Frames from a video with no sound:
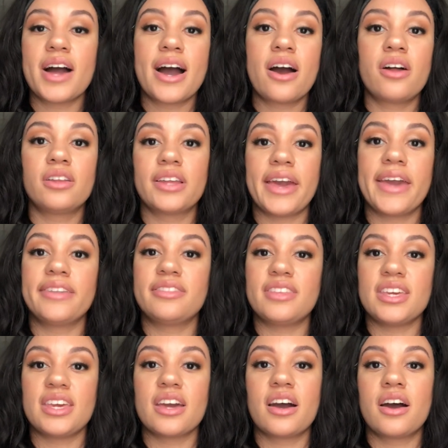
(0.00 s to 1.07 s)
out, like
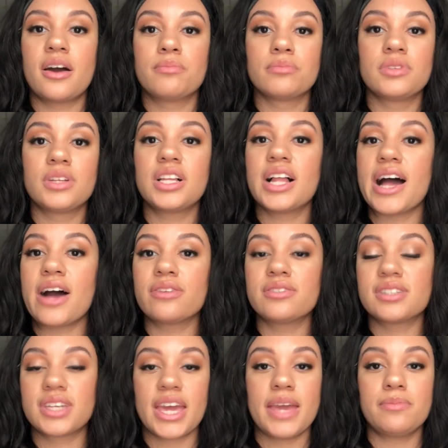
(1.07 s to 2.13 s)
the
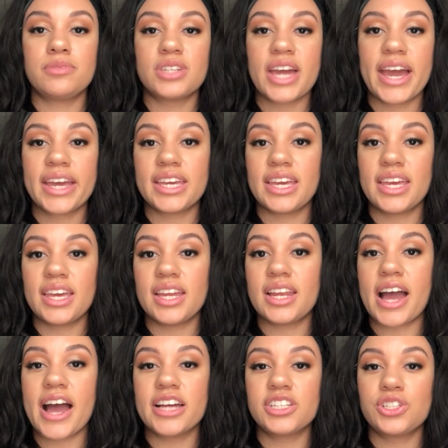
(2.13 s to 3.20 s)
Cloudscape jacket
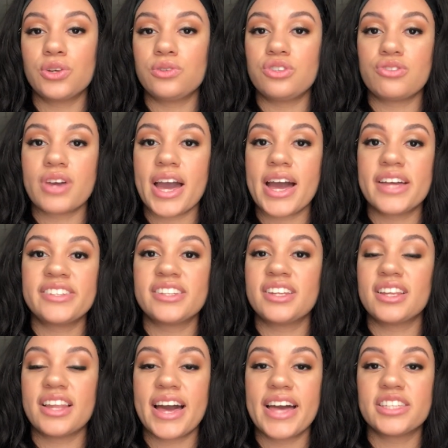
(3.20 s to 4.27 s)
I showed you guys in
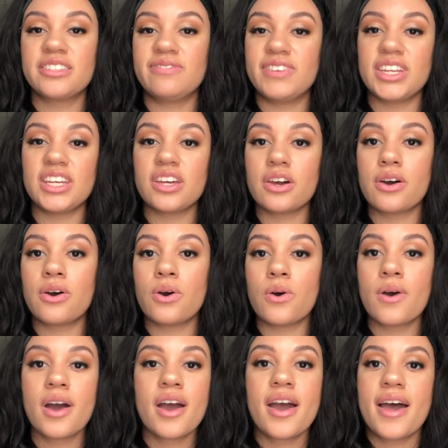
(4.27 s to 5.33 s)
the last
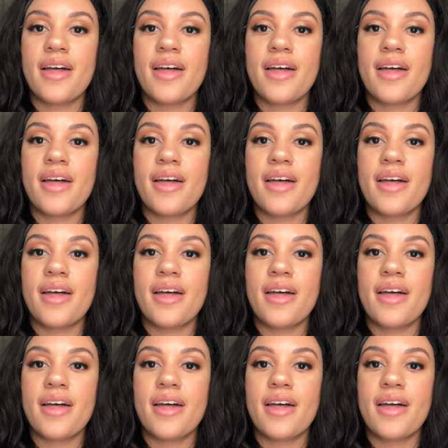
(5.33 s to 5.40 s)
video.